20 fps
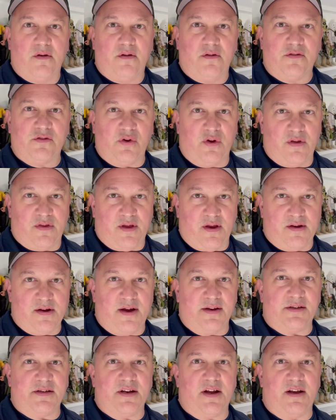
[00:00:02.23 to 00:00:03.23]
So you think
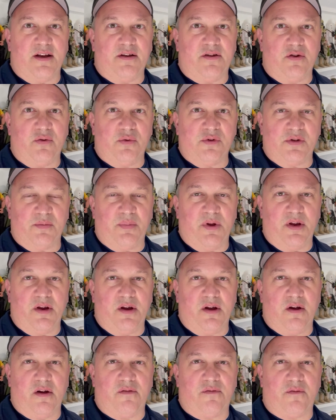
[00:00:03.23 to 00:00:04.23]
1992 was a big
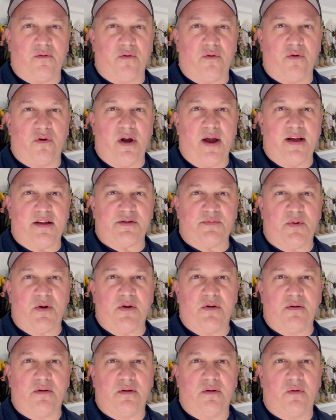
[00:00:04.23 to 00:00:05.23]
year for
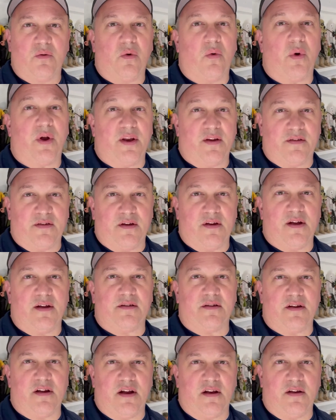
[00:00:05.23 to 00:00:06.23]
Hasbro? Well, wait till you see
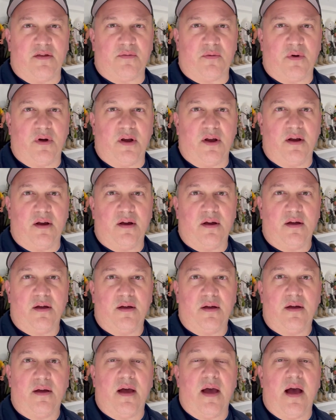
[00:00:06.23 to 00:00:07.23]
1993.
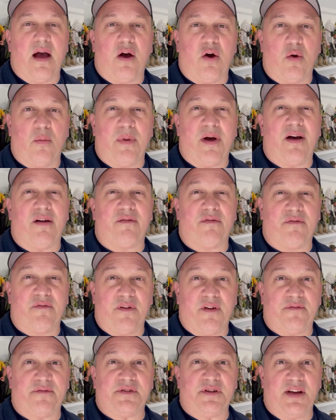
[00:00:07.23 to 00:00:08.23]
How about
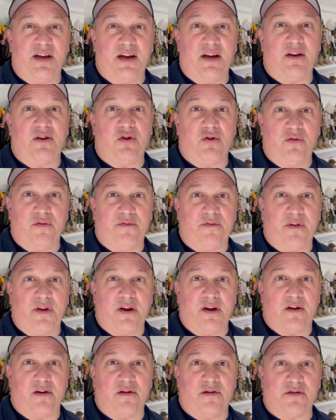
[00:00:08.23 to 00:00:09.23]
15 new
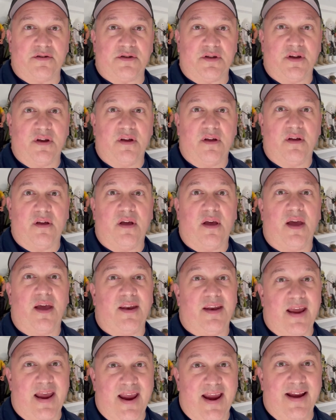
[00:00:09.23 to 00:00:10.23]
figures
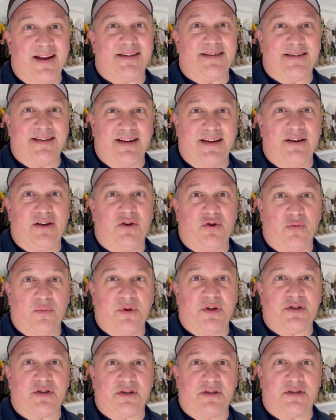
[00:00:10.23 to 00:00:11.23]
and 18 new
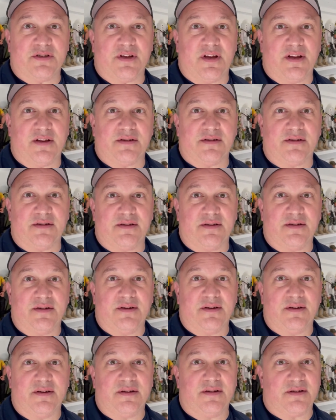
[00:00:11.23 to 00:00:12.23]
mission sets?
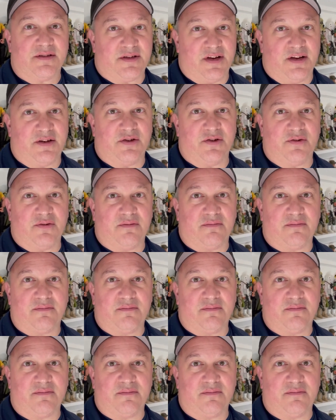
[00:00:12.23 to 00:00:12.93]
Stay tuned.